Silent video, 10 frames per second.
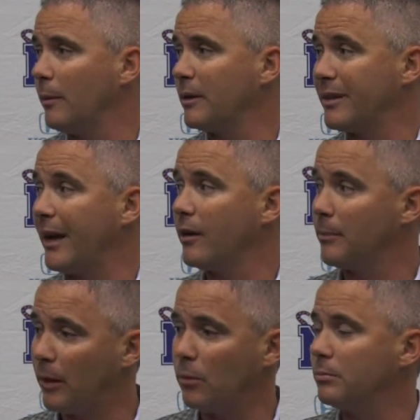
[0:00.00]
I'm excited
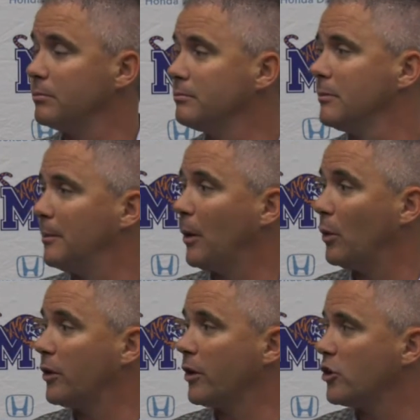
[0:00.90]
about
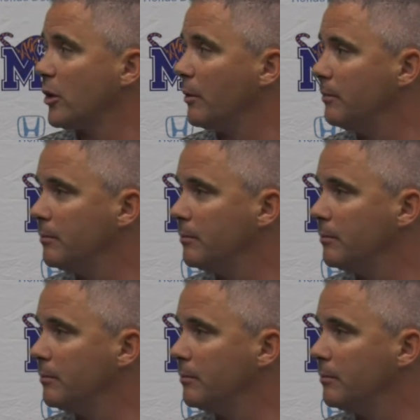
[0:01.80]
what they're going to show.